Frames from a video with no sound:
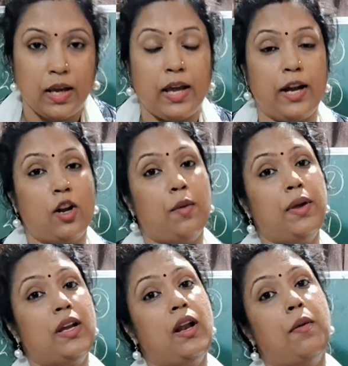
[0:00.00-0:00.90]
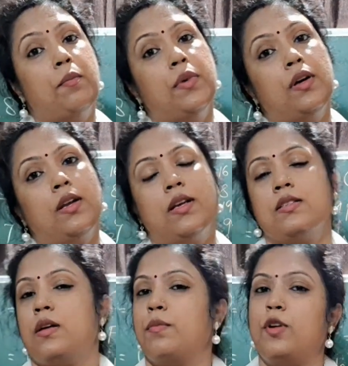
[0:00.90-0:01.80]
Atomic number is
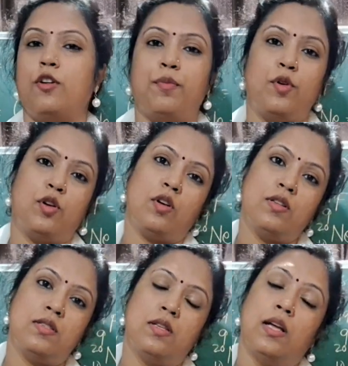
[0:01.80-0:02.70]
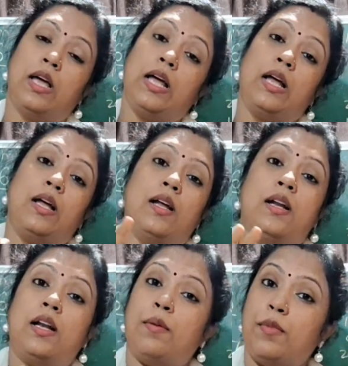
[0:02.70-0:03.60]
number of protons.
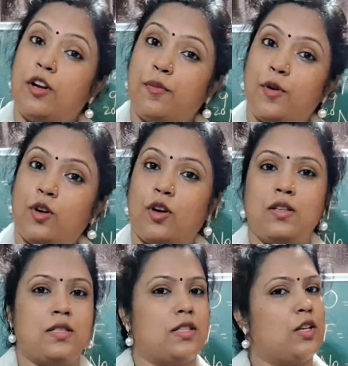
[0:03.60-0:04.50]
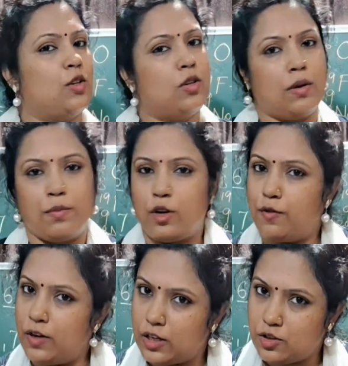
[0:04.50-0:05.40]
Number of protons is equal to number
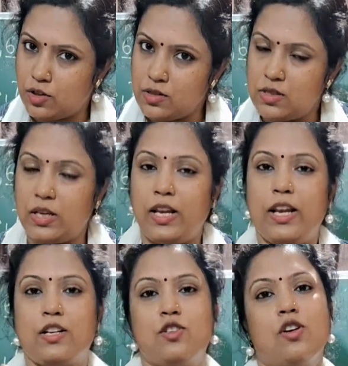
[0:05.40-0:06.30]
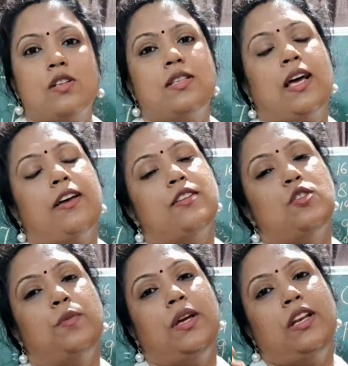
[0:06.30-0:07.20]
of electrons. Electrons has
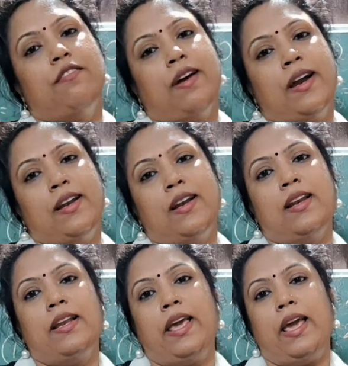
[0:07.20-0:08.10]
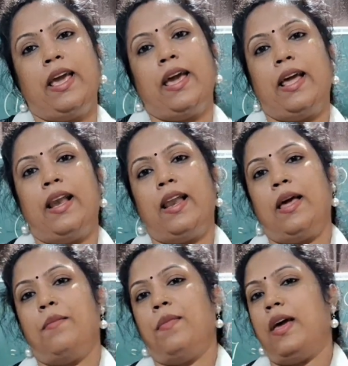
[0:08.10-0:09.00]
to be divided in K, L,
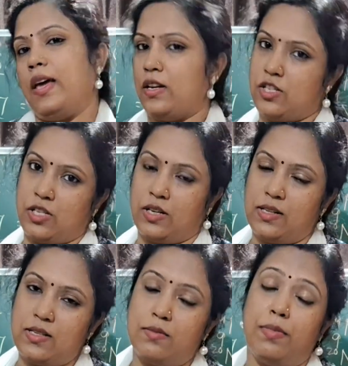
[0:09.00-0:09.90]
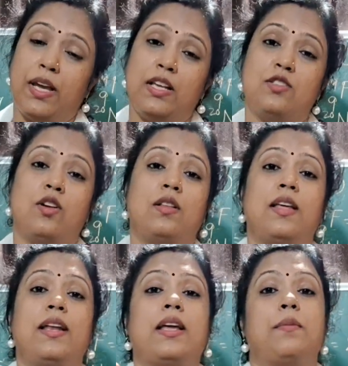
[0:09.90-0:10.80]
M, N shells based on
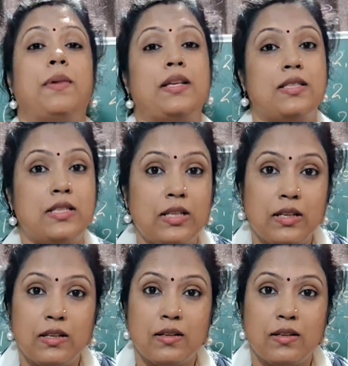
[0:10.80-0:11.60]
their capacity.